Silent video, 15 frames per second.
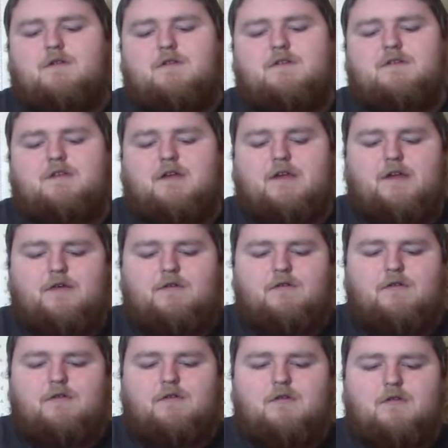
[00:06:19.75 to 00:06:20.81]
So,
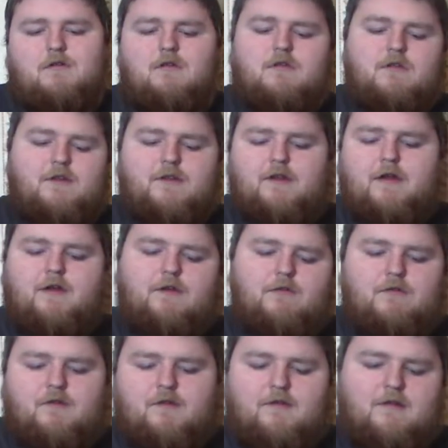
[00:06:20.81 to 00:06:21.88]
you know,
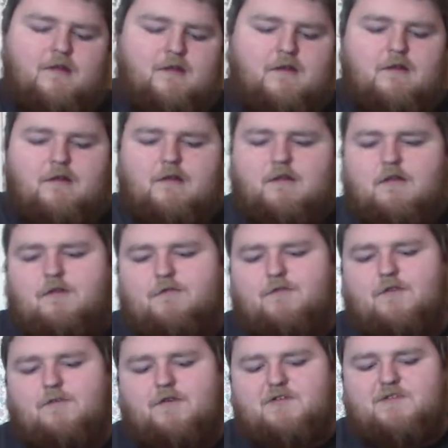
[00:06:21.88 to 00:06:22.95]

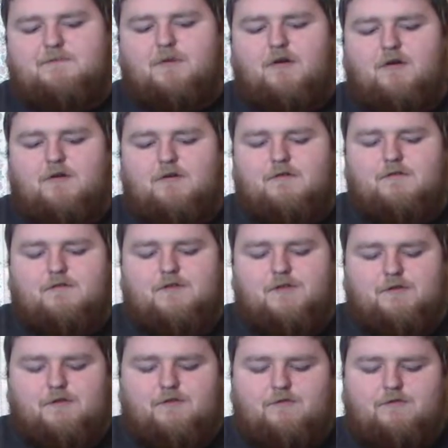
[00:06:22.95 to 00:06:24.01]
for the most part, you
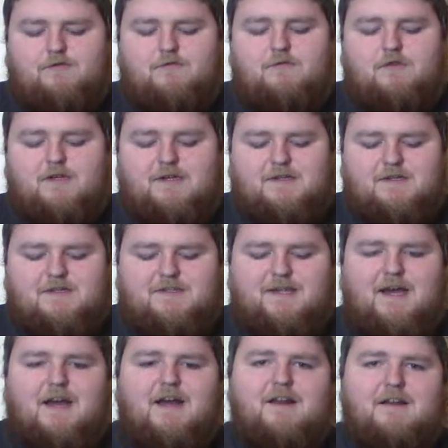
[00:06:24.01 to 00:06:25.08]
can look at this
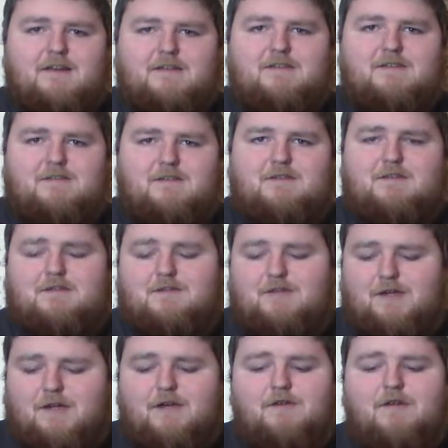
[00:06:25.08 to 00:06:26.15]
guide, and it's you
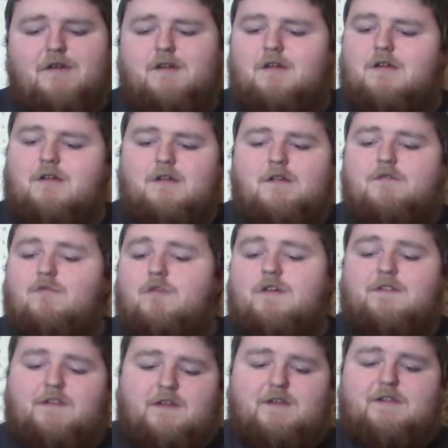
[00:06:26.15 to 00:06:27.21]
know,
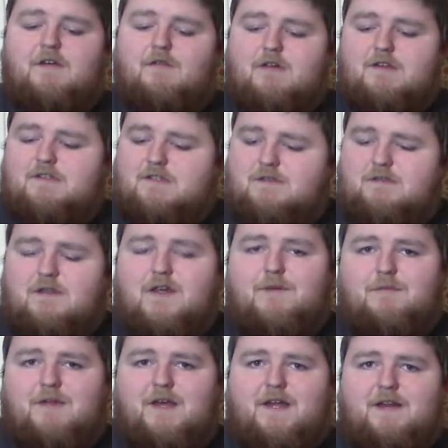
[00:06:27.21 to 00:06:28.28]
one thing that wasn't
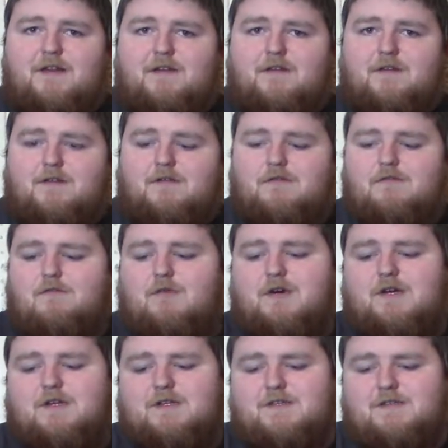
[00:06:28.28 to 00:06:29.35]
updated
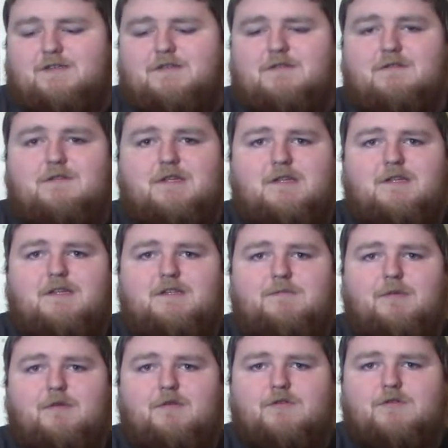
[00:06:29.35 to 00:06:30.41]
was that these
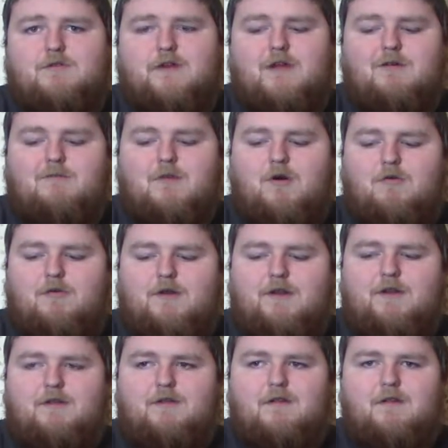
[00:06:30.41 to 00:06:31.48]
parts are now molded.